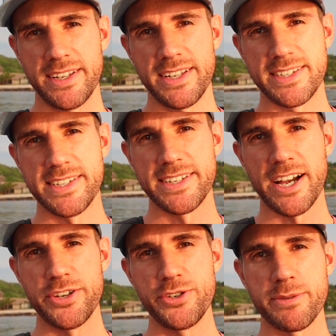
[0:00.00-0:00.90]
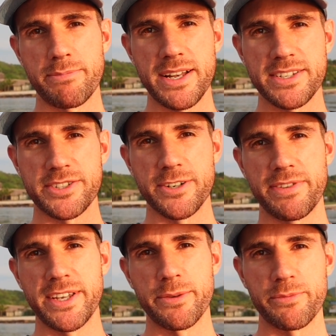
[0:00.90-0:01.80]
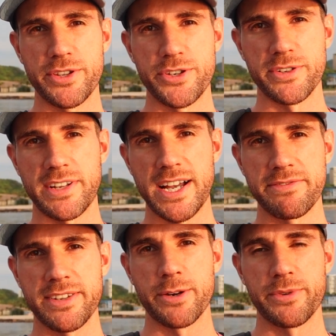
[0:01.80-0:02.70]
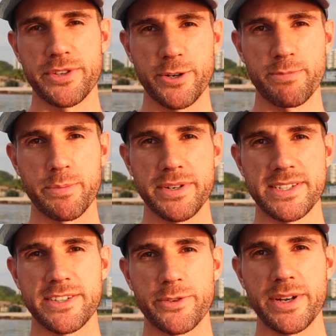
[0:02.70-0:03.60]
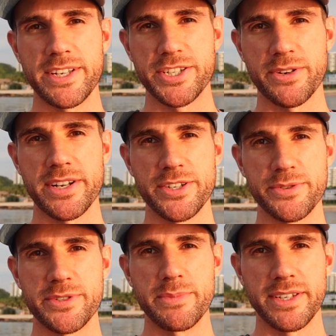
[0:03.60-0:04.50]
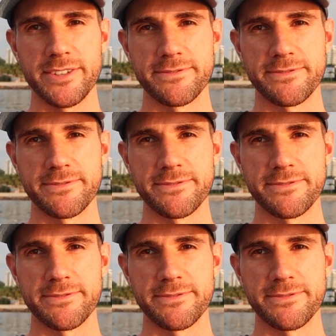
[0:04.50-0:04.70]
and seek how you can best serve Him with your life and with your purpose, the way He's created you to be.